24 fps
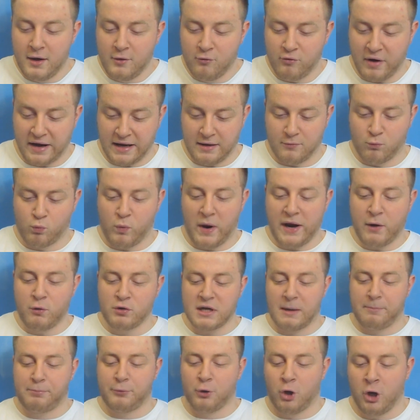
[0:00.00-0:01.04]
Right,
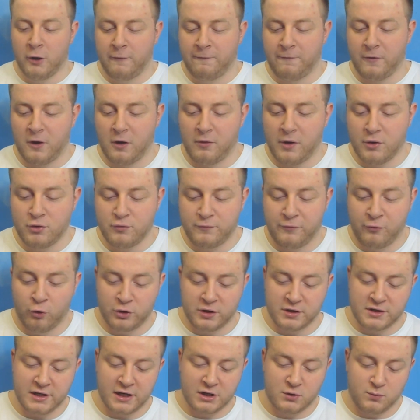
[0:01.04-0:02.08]
whilst abroad for around 4
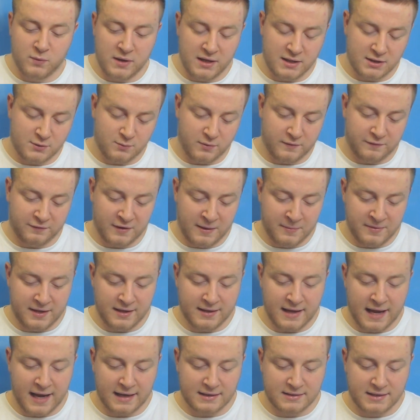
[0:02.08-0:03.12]
to 6 weeks with
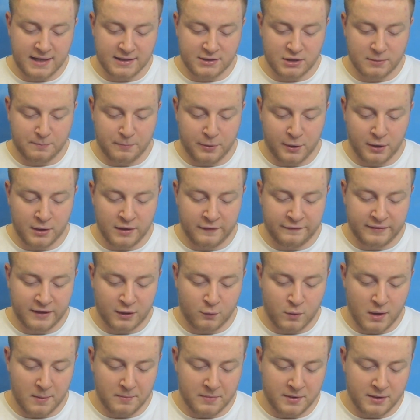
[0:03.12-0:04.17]
limited access to powerlifting
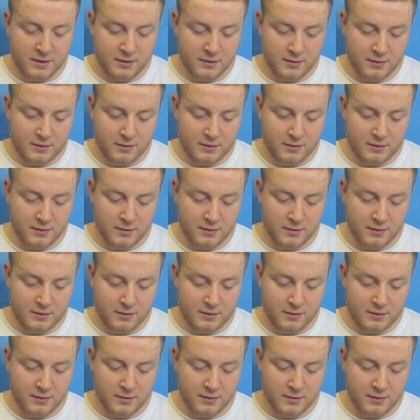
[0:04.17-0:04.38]
equipment,